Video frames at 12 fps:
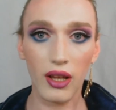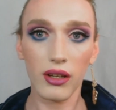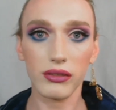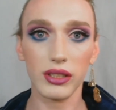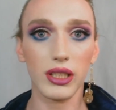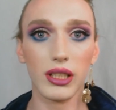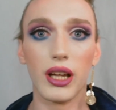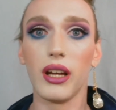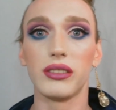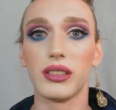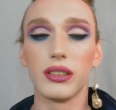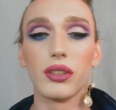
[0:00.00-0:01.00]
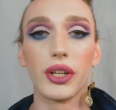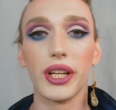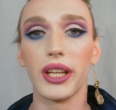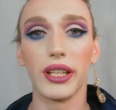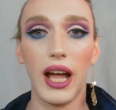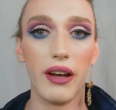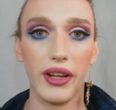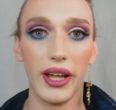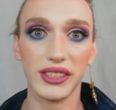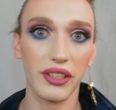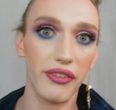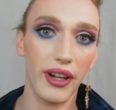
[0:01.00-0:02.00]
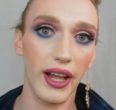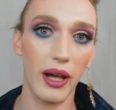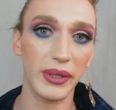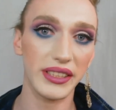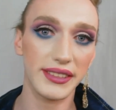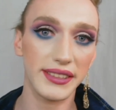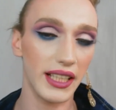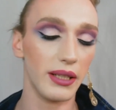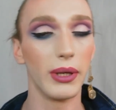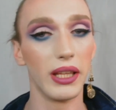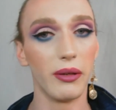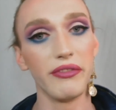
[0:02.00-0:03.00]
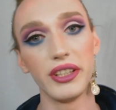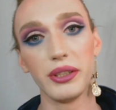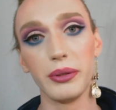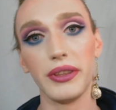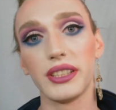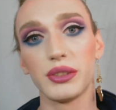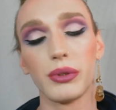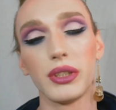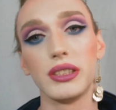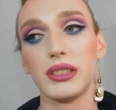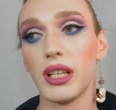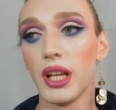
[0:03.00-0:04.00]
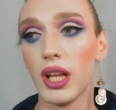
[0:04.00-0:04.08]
really loud and annoying and have a hissy fit at me today while I'm videoing this one.